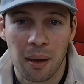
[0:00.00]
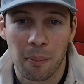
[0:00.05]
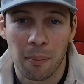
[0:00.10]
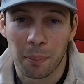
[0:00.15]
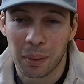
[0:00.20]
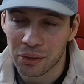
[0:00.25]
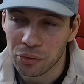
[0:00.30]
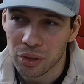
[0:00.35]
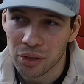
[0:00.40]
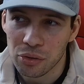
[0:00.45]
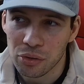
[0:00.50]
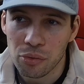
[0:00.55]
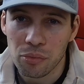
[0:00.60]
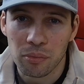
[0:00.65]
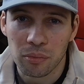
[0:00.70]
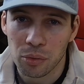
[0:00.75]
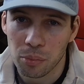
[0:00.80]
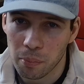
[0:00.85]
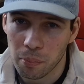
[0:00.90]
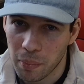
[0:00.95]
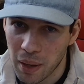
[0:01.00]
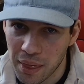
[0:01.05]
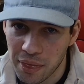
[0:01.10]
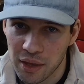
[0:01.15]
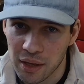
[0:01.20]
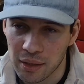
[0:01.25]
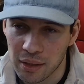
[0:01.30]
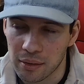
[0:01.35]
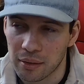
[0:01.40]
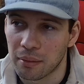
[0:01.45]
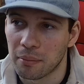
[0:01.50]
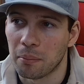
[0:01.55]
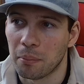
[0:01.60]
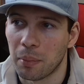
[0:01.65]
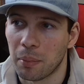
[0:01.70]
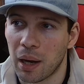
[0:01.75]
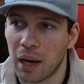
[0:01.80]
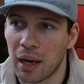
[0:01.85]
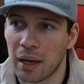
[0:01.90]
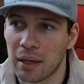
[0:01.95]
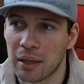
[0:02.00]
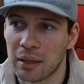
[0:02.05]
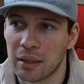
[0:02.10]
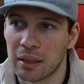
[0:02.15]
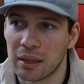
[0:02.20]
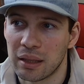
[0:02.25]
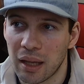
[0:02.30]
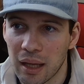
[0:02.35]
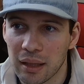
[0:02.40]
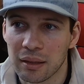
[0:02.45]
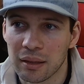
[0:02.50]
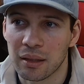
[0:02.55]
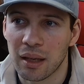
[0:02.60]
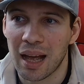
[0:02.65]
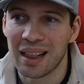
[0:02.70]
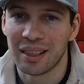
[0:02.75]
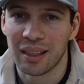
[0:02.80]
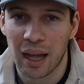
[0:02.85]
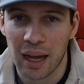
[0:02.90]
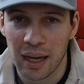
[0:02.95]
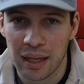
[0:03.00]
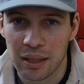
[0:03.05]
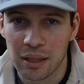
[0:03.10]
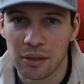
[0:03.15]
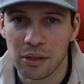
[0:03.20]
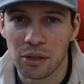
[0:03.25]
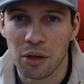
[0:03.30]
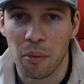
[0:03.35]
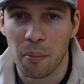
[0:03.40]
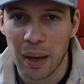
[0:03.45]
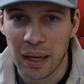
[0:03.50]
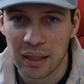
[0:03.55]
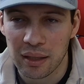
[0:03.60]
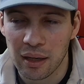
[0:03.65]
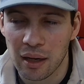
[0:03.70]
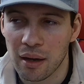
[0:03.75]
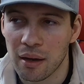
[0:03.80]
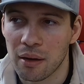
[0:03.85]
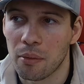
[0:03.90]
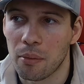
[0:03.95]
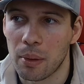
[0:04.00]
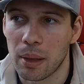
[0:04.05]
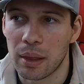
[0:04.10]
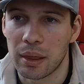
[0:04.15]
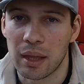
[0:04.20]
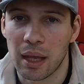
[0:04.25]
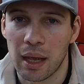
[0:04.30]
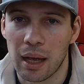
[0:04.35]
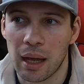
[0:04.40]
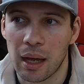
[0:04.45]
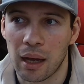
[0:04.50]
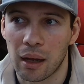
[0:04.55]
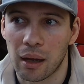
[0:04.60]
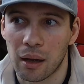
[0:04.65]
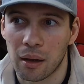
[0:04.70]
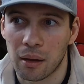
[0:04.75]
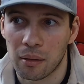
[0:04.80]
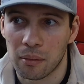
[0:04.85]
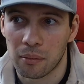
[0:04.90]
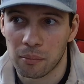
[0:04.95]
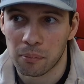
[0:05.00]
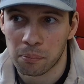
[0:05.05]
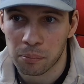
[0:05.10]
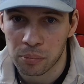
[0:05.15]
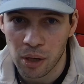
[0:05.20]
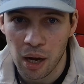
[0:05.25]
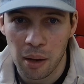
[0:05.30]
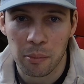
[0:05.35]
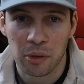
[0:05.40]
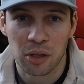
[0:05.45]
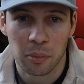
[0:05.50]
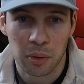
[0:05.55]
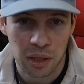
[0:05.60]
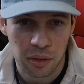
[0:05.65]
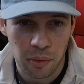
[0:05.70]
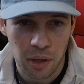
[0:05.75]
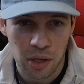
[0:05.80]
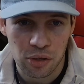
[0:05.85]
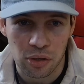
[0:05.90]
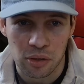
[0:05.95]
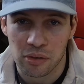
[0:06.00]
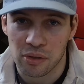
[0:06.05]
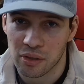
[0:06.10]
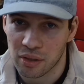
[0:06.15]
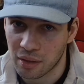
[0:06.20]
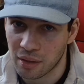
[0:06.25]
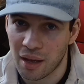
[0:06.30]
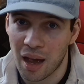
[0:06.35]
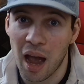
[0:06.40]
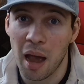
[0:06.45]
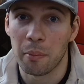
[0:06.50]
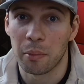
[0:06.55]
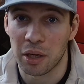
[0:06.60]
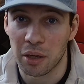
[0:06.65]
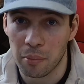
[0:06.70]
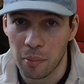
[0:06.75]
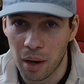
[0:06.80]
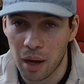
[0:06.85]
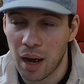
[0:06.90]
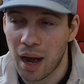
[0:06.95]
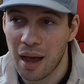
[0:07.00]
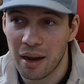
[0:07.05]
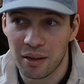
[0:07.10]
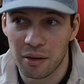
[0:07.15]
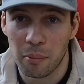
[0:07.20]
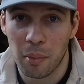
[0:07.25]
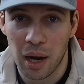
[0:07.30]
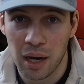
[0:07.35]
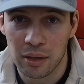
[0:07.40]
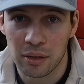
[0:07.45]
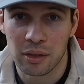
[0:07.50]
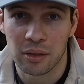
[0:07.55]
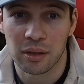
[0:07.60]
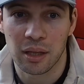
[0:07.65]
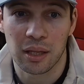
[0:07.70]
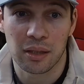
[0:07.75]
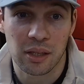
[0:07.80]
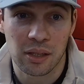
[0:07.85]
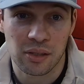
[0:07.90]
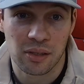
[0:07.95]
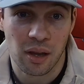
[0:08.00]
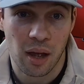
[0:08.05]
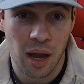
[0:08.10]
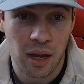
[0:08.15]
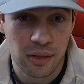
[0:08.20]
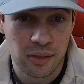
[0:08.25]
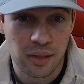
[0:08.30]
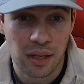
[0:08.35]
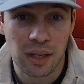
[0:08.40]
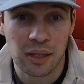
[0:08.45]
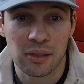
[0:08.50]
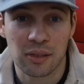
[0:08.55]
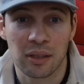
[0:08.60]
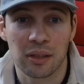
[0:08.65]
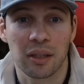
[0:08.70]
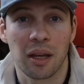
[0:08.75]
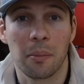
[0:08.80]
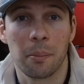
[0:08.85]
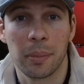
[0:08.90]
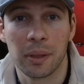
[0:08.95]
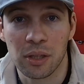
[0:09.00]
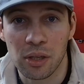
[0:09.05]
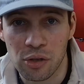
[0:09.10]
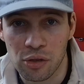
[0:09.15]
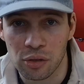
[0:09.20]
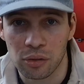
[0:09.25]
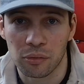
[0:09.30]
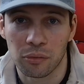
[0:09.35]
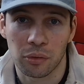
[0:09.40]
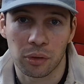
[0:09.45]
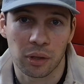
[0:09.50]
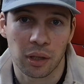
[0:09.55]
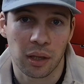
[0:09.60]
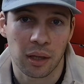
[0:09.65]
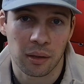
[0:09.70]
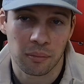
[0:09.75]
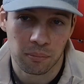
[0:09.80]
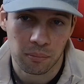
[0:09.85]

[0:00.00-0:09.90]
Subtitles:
But you can do bad thing by not aligning your meta with the primary motivations. I reminding that it's high stakes and competition for the